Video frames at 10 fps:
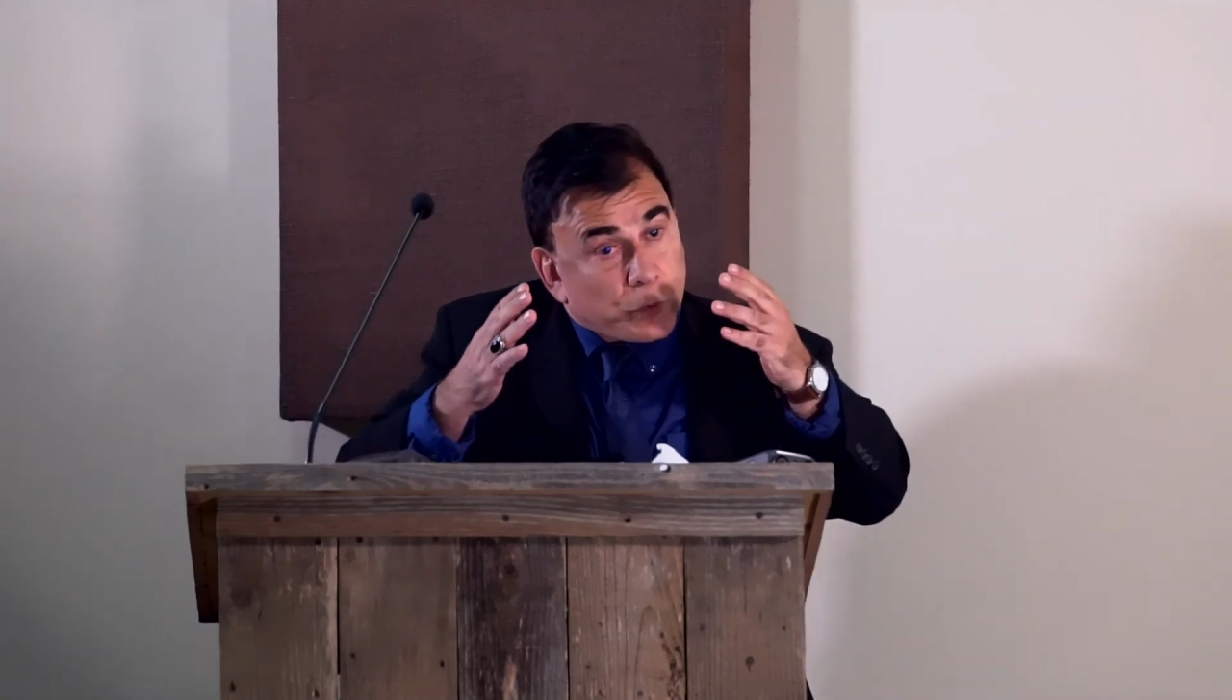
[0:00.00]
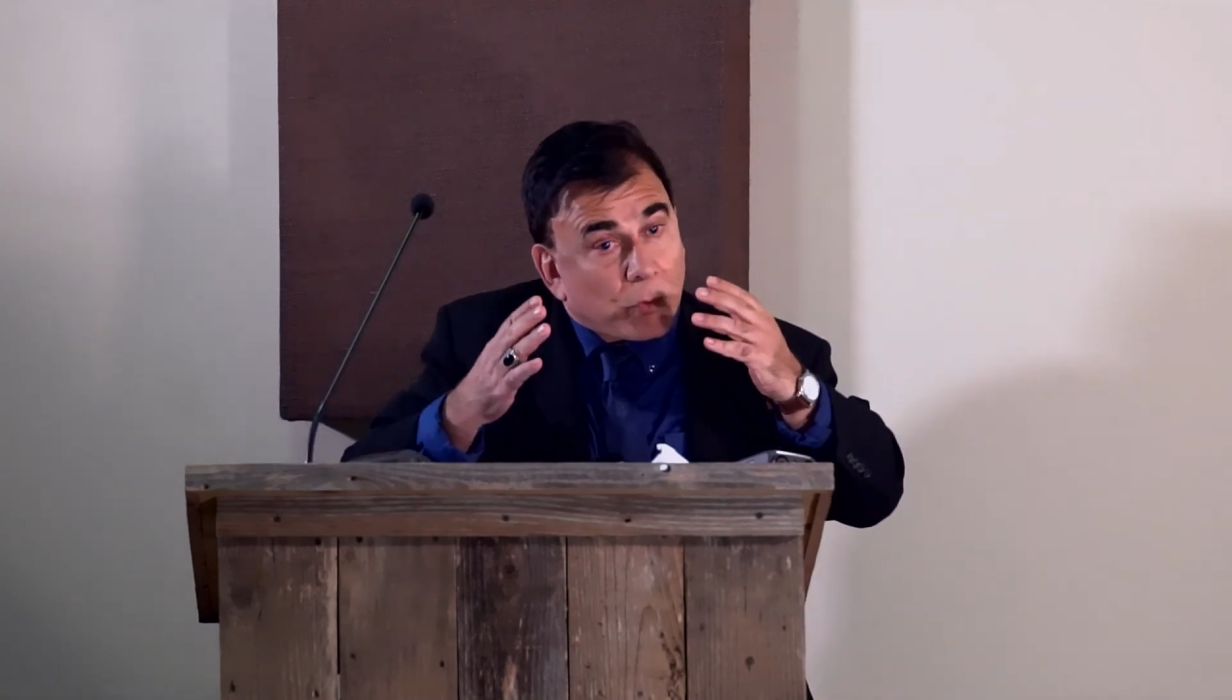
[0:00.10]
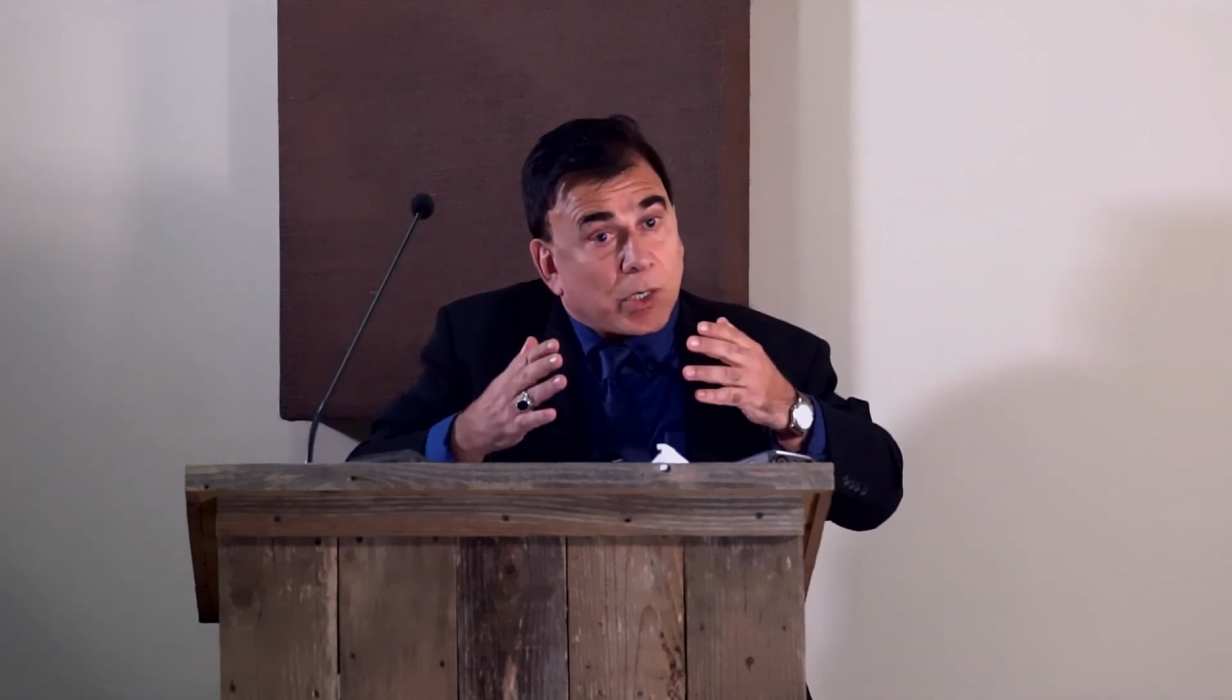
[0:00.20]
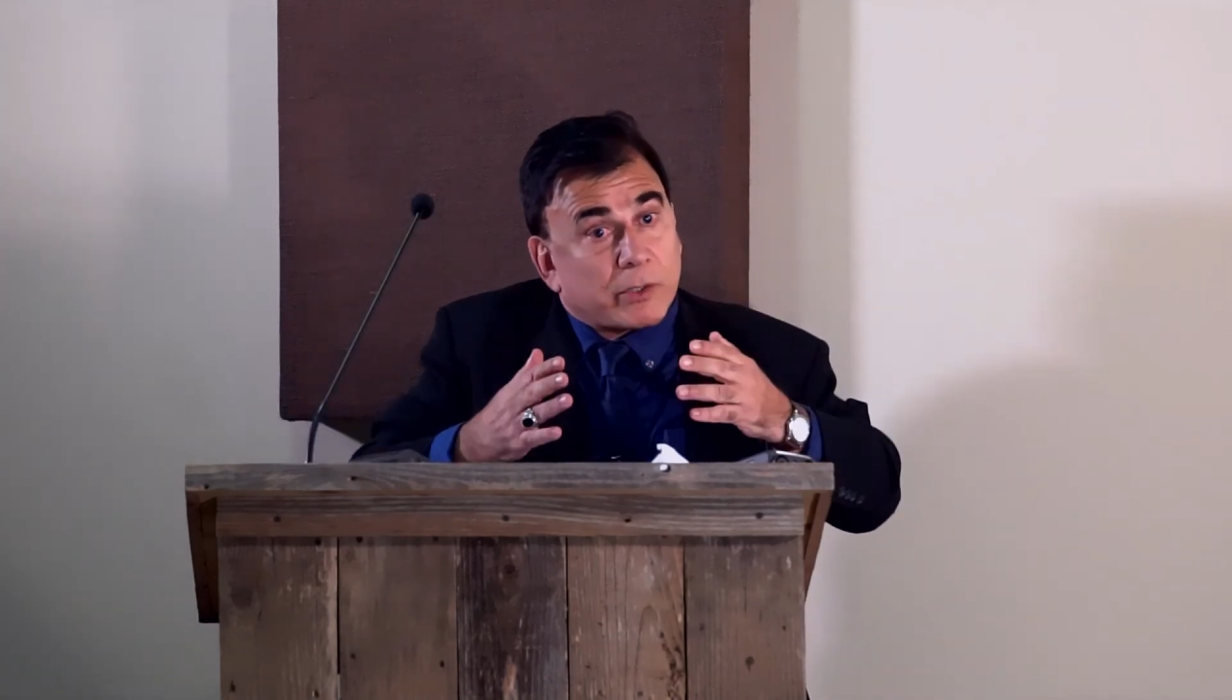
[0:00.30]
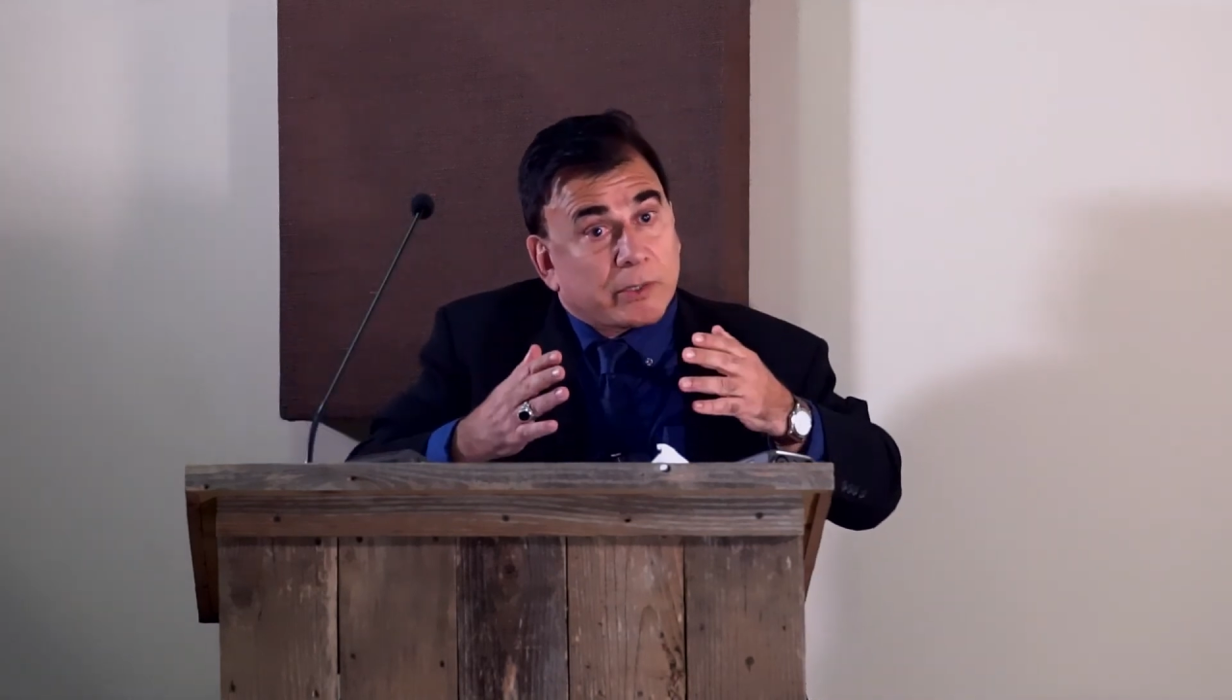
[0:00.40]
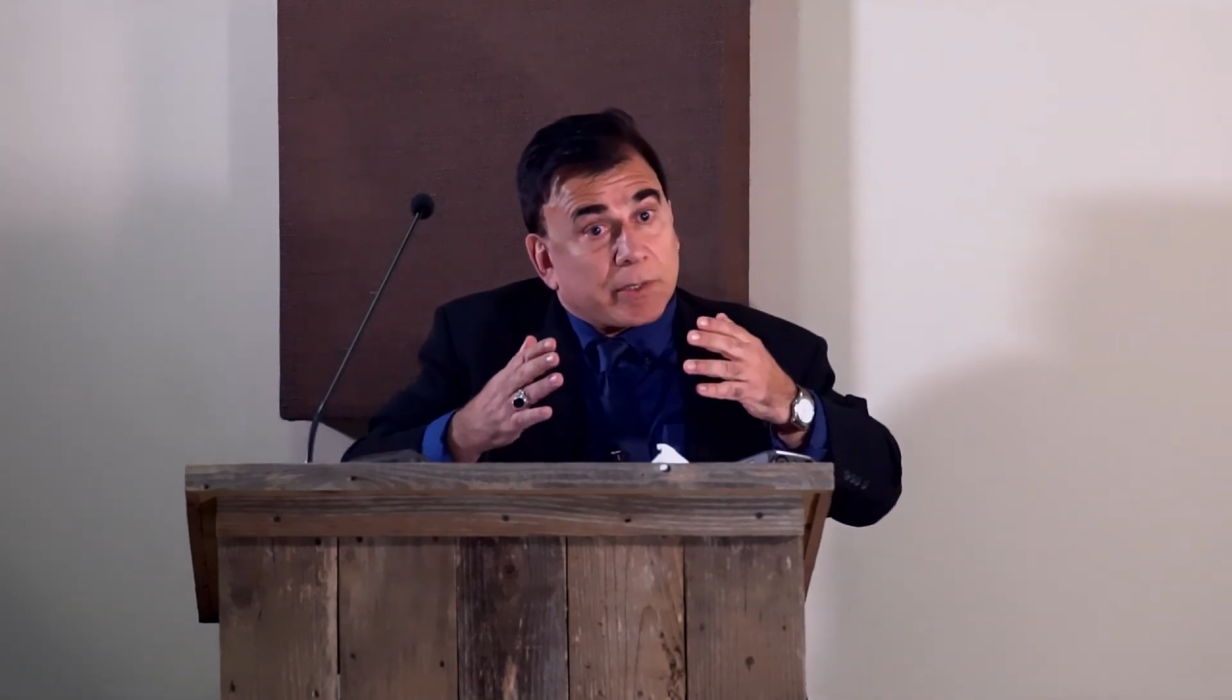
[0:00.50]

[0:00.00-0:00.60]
are